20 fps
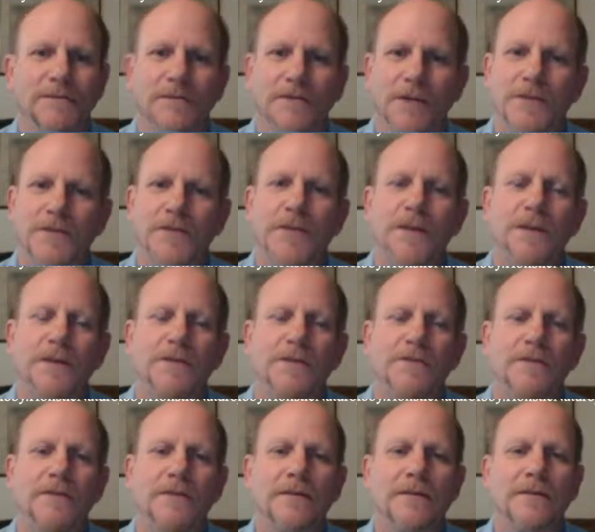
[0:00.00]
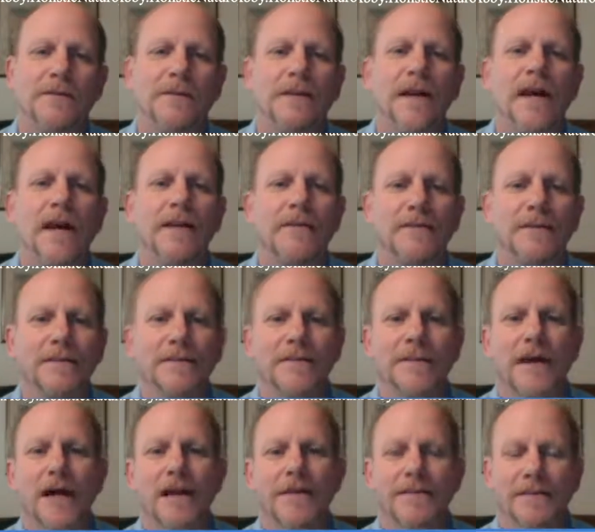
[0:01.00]

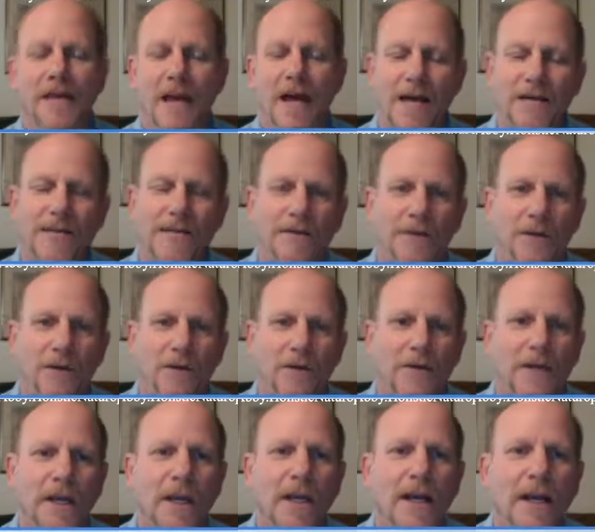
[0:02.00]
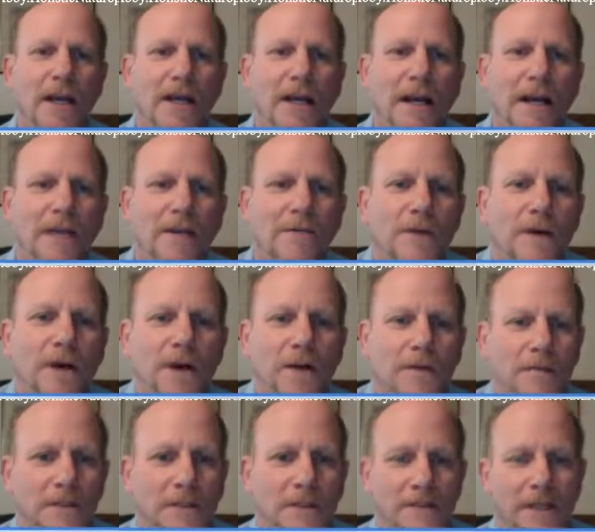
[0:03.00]
FrontierNet.net. Okay, I got it
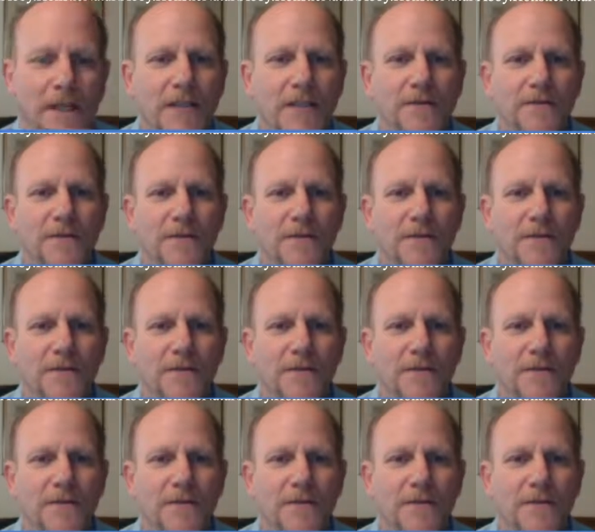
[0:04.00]
wrong. Thank you